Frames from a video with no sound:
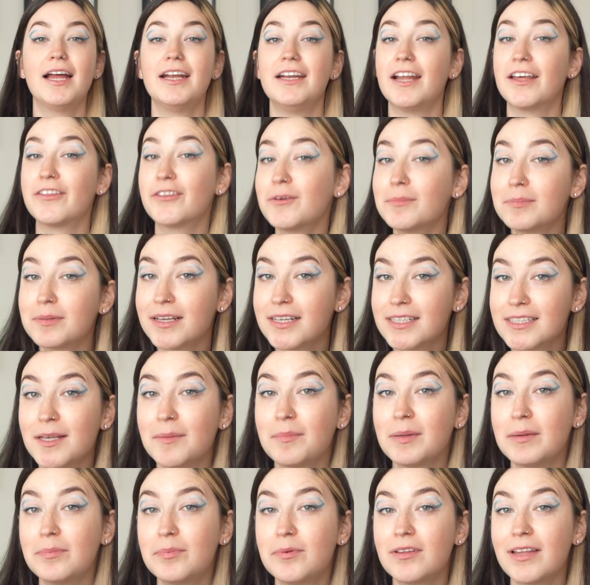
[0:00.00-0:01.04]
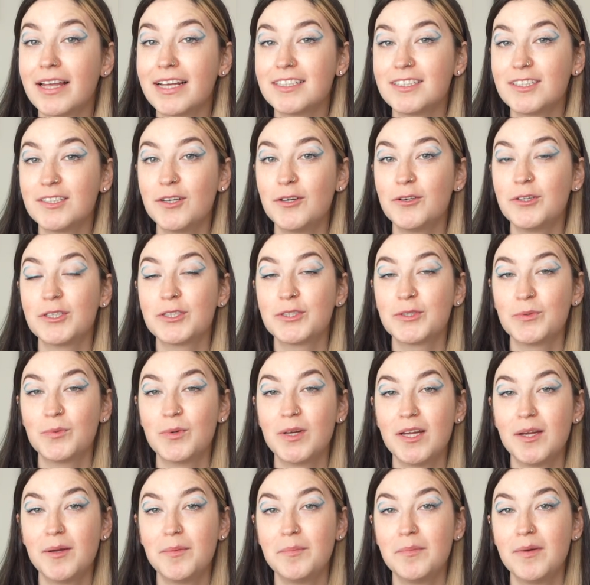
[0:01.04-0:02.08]
Another place that people like to go to
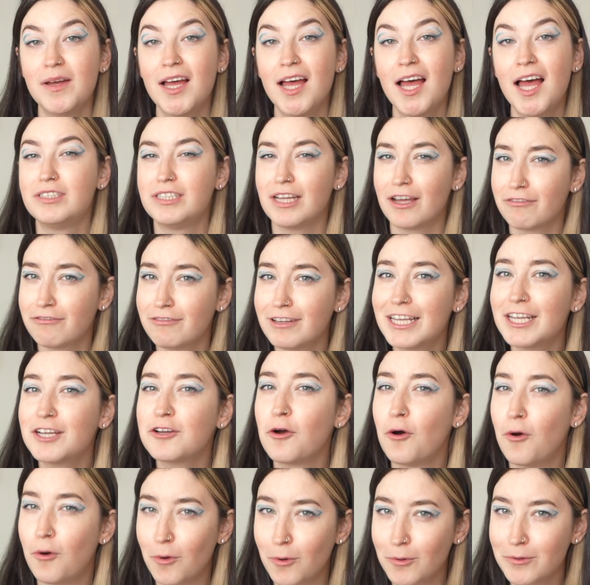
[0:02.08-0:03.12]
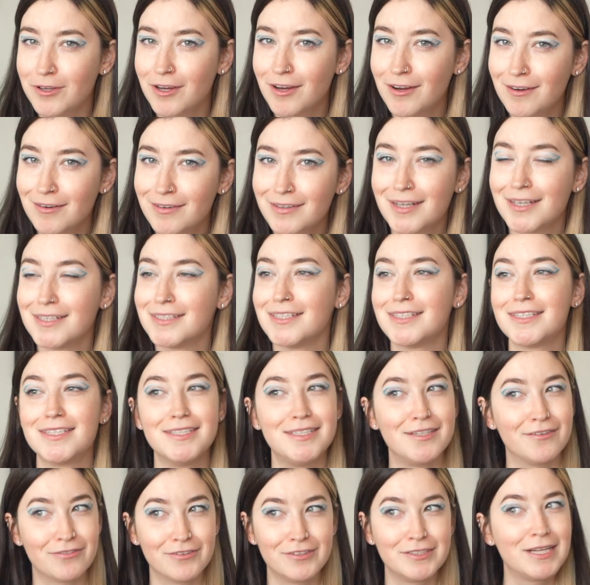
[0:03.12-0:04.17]
swim, definitely colder because it's a
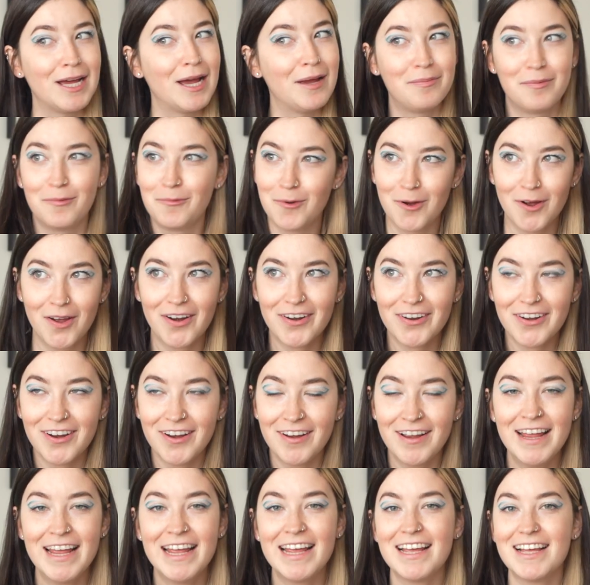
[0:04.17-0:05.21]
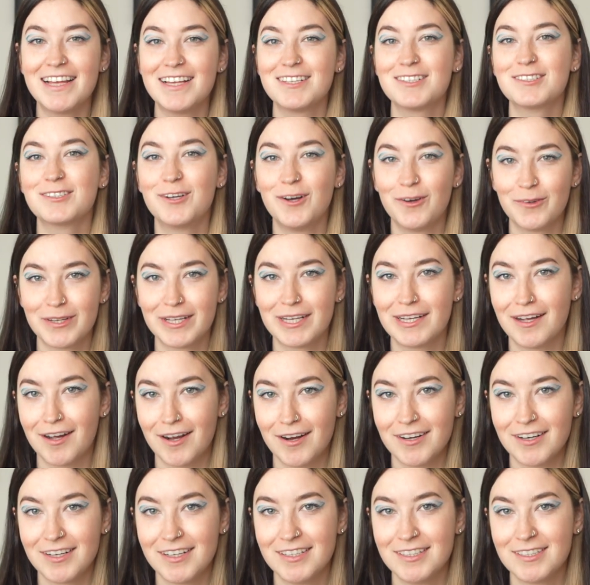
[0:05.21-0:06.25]
different type of water, is Golden
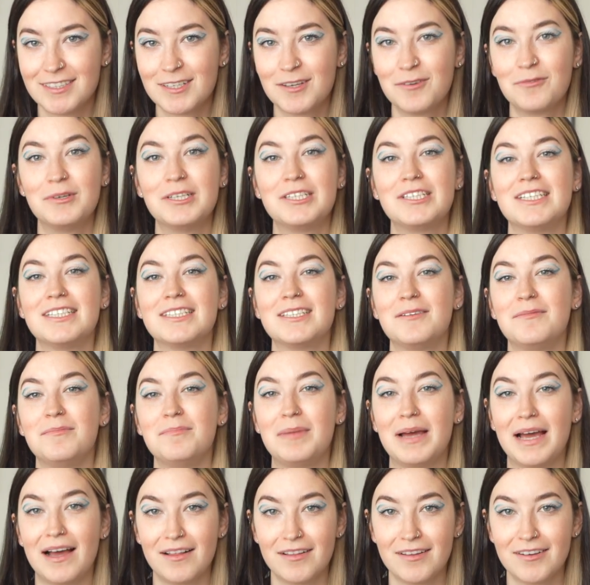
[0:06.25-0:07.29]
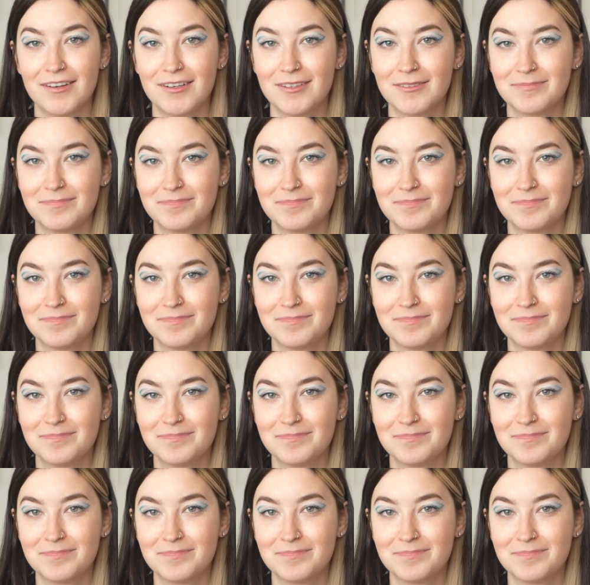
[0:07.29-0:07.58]
Gardens, which is in Ballard.